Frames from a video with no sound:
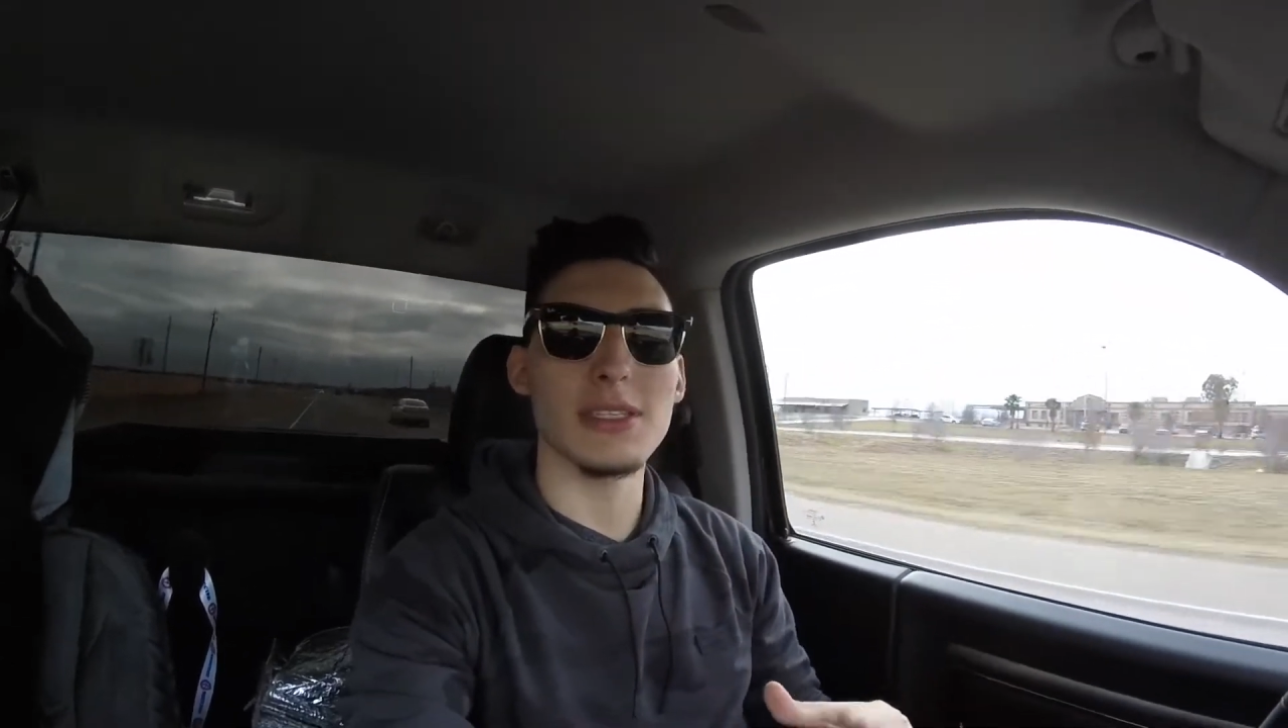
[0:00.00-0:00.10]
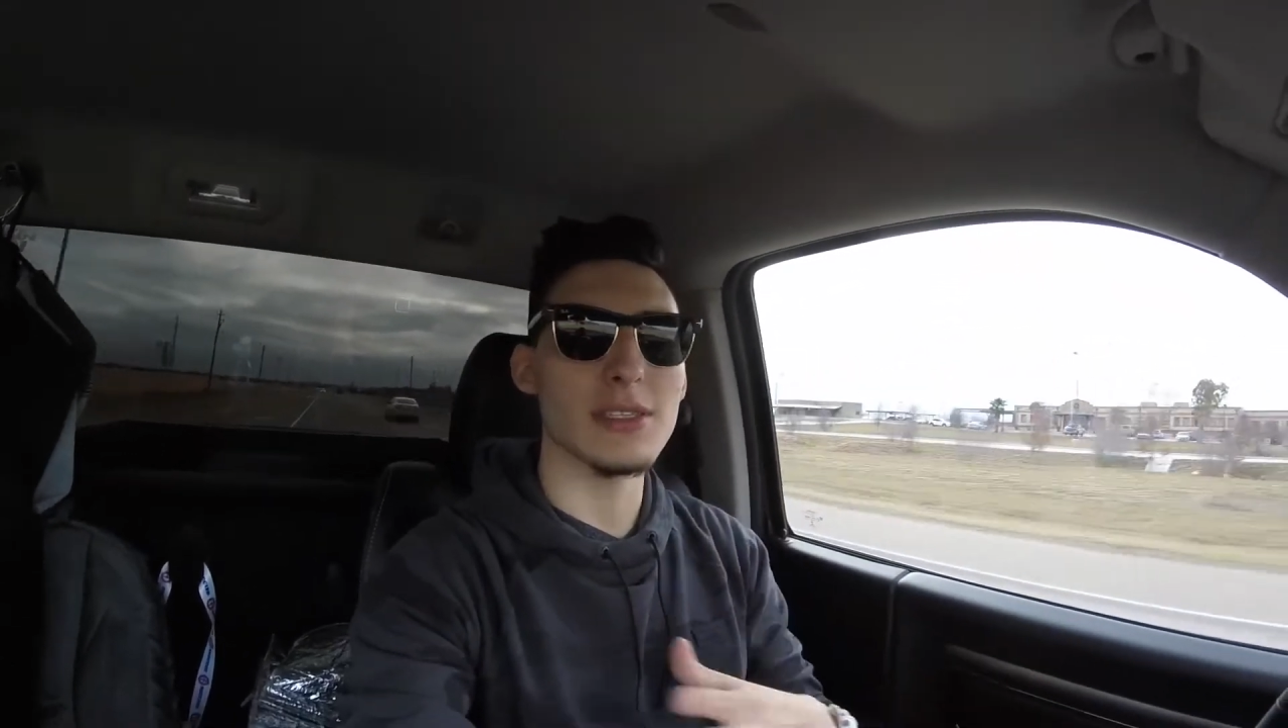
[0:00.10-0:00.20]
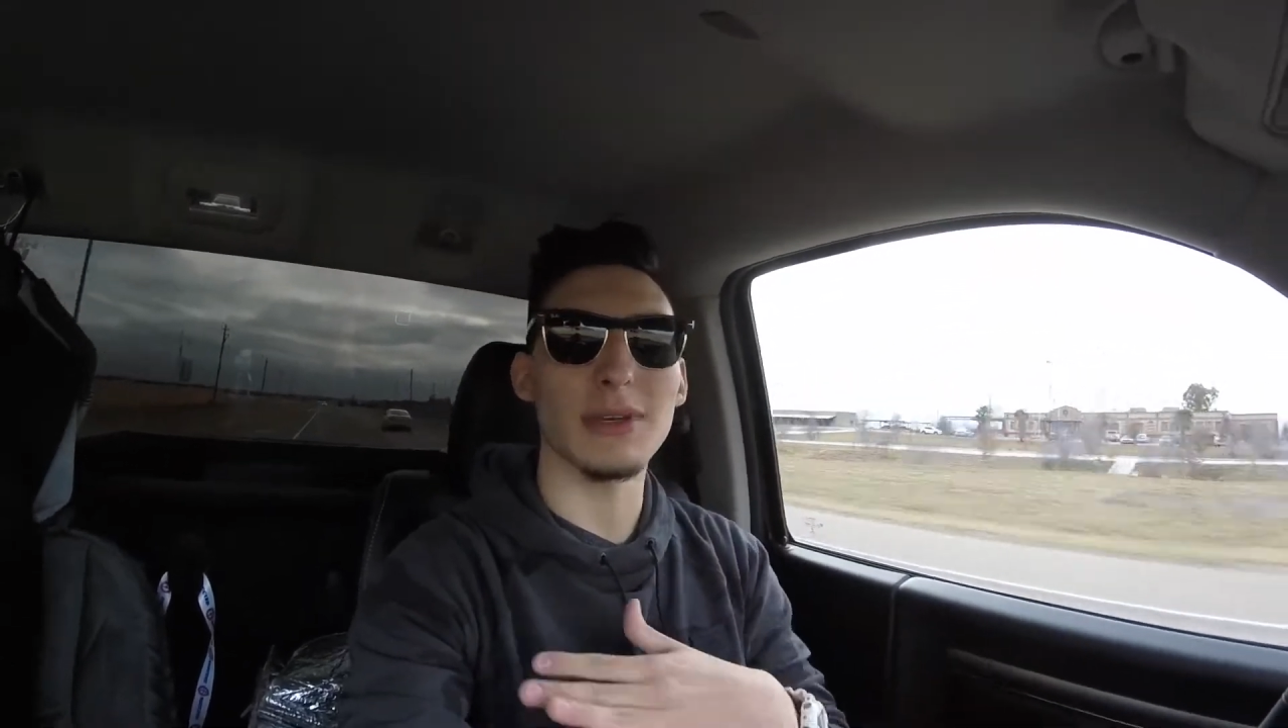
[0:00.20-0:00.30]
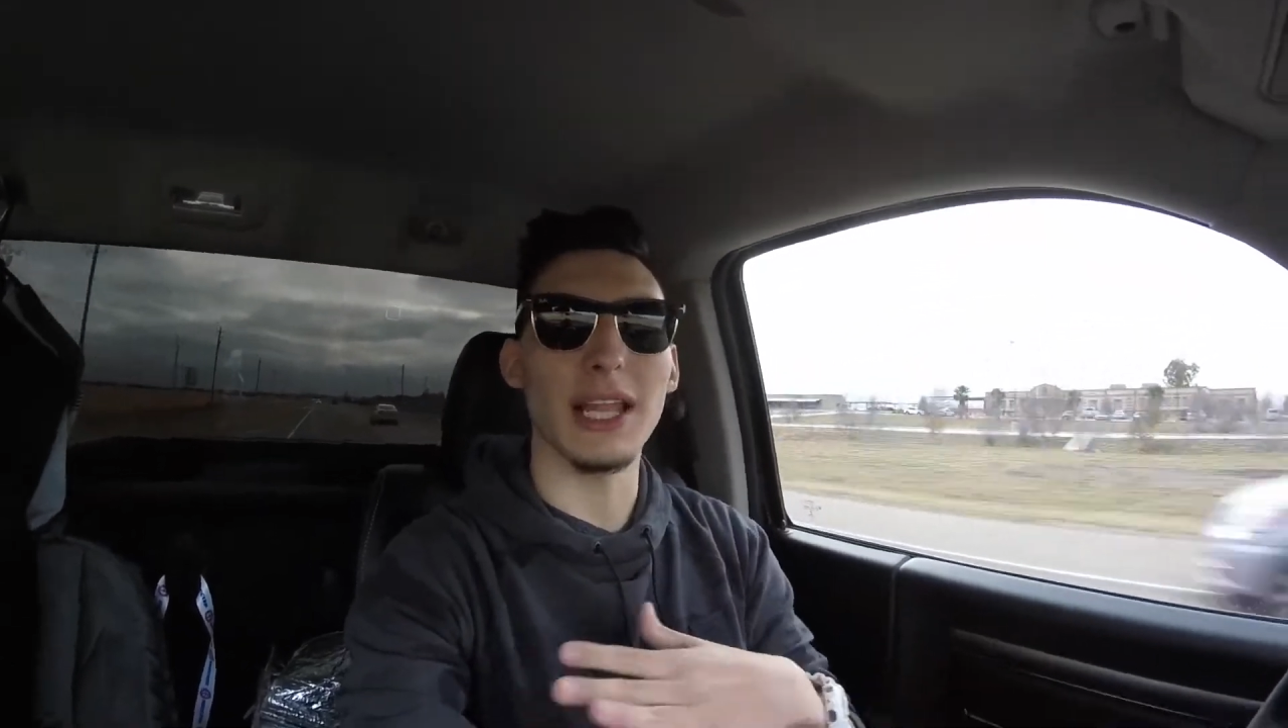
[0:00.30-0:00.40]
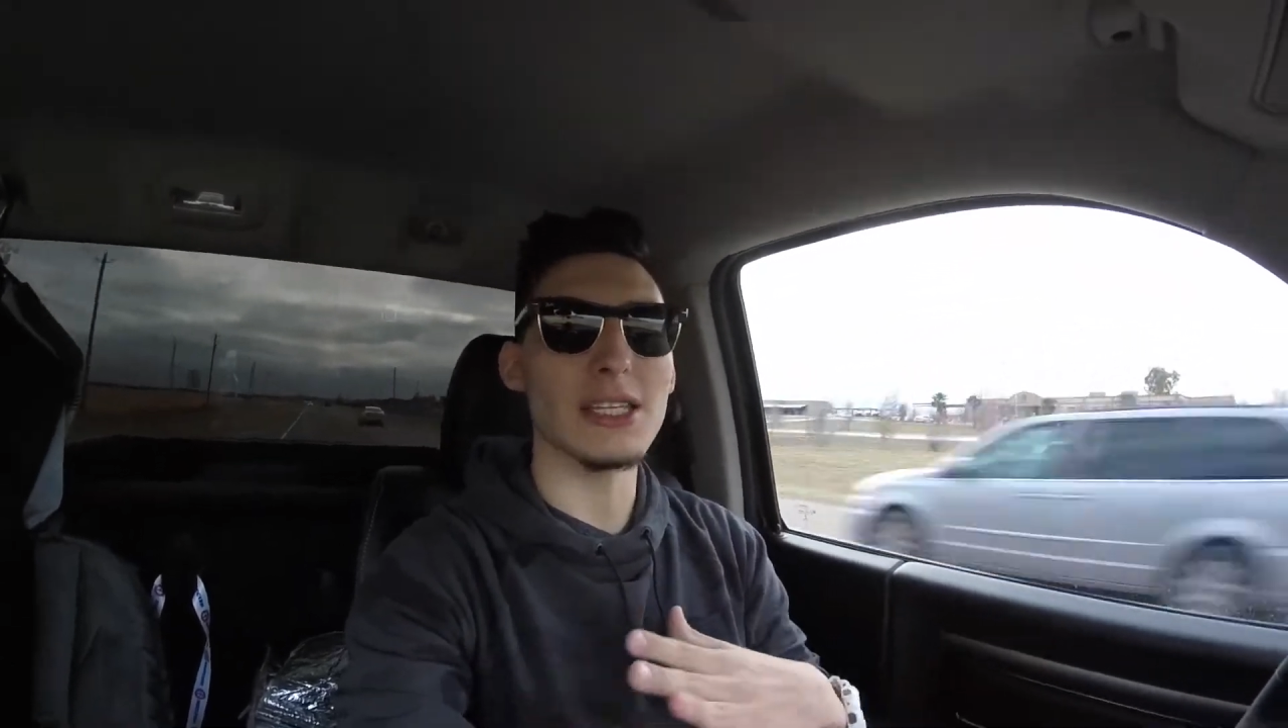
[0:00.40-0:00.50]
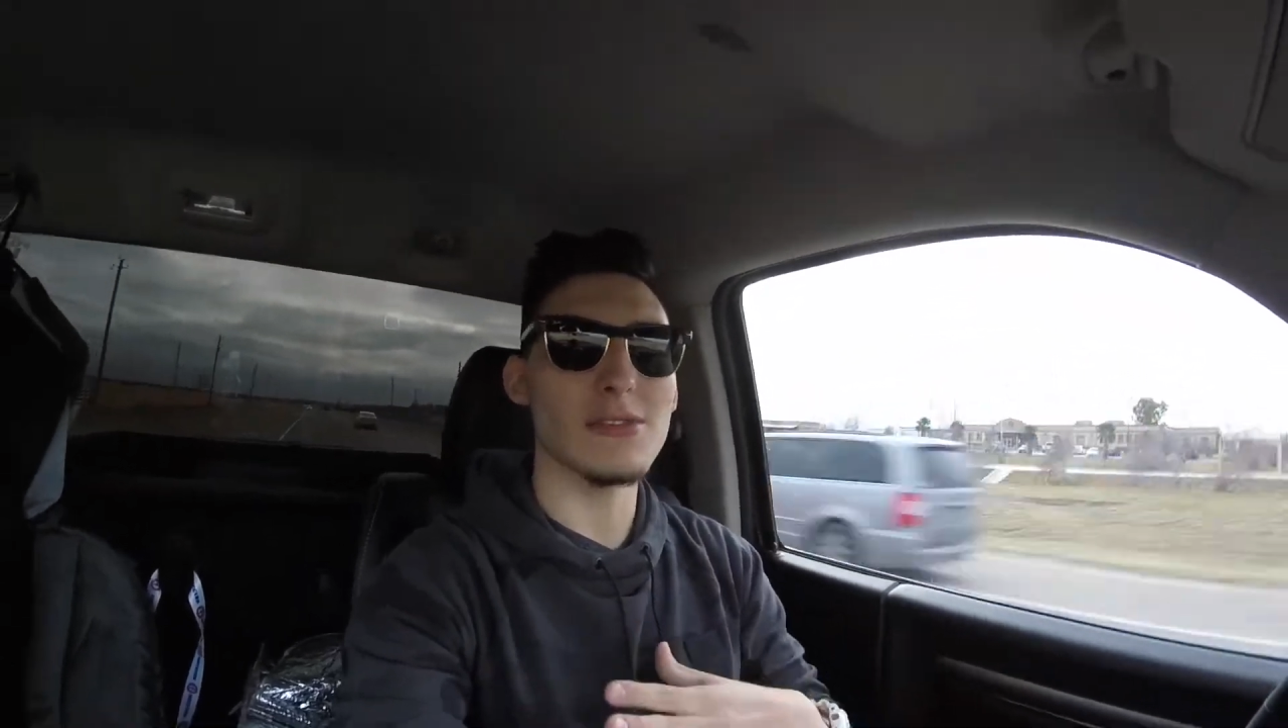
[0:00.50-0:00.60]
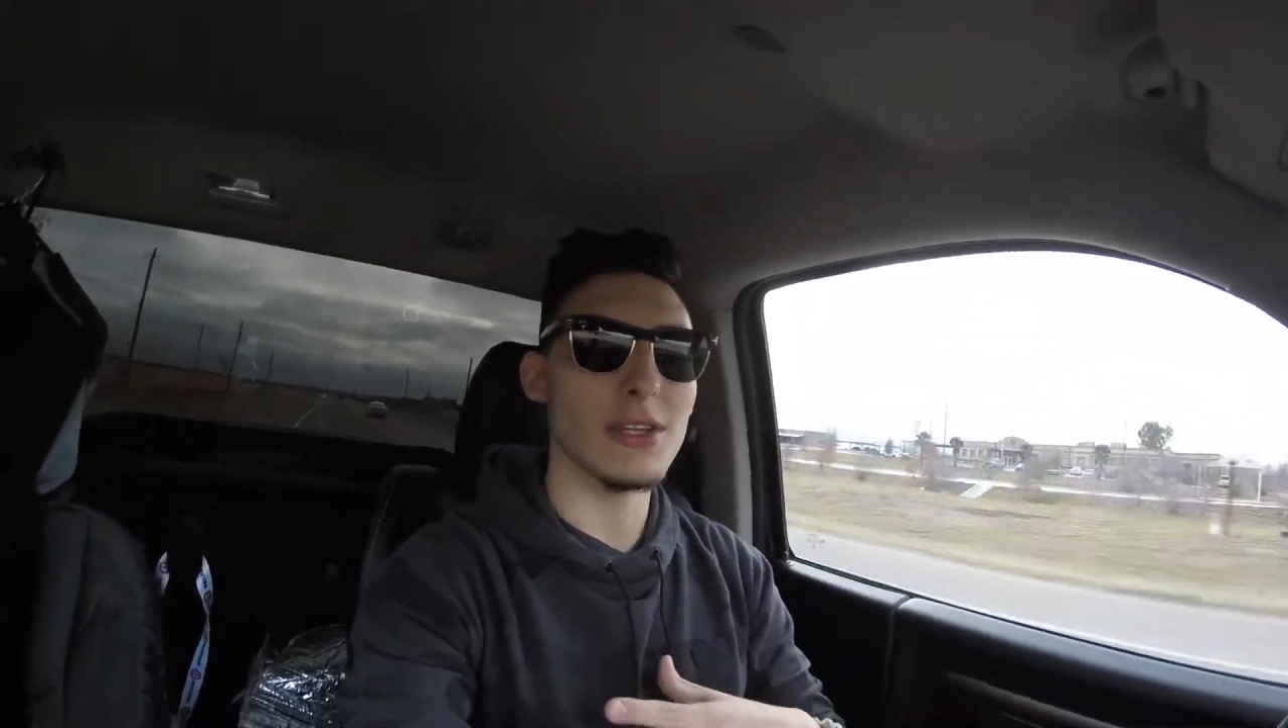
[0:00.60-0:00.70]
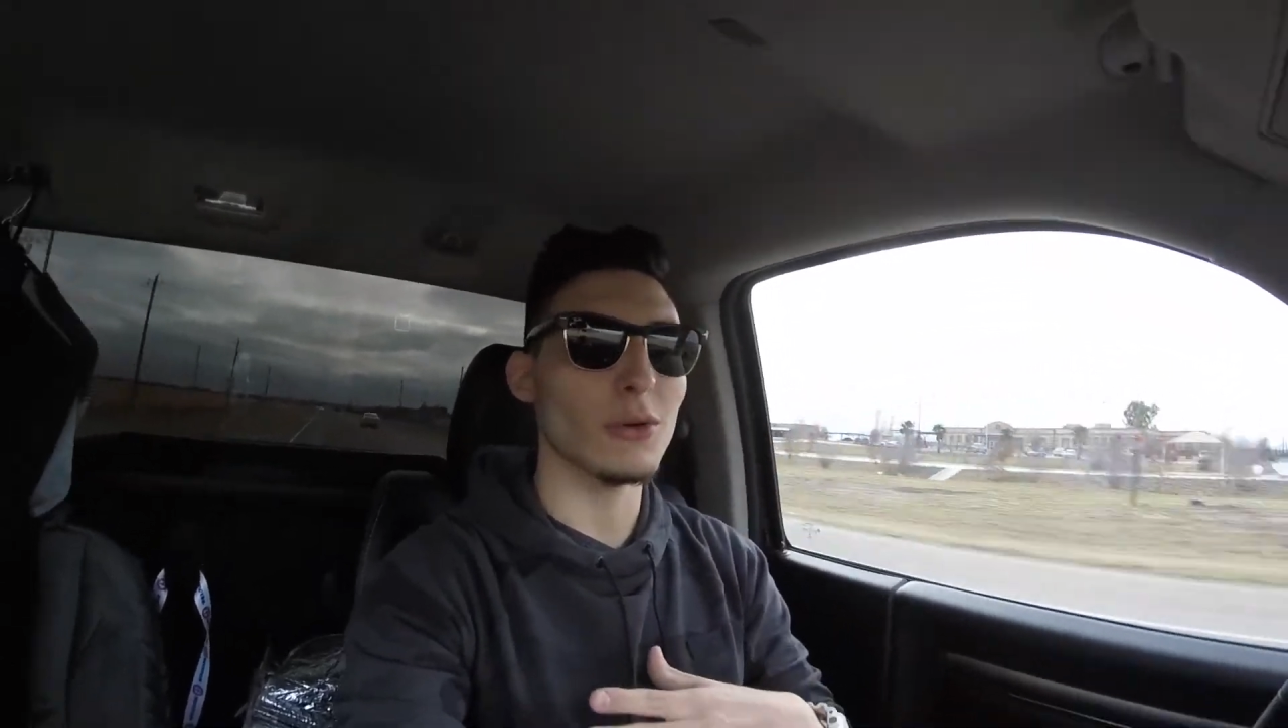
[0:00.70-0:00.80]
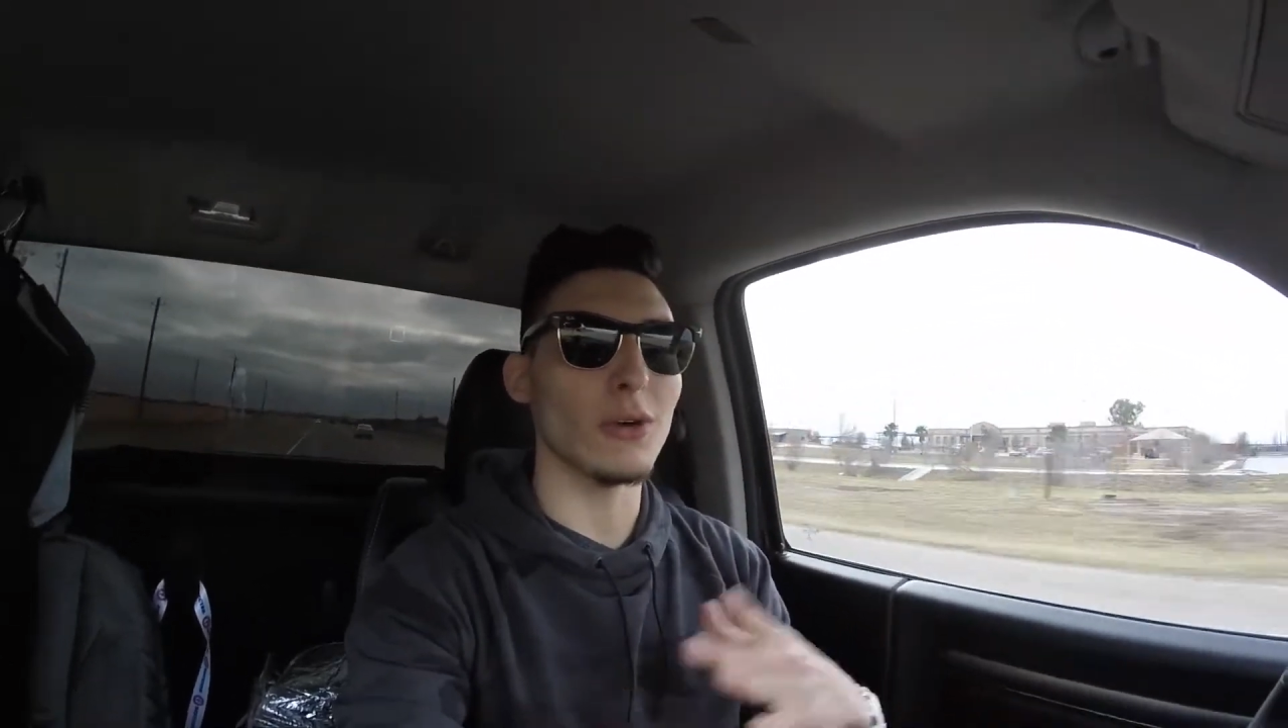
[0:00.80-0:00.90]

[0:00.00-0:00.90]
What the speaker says: since my last video,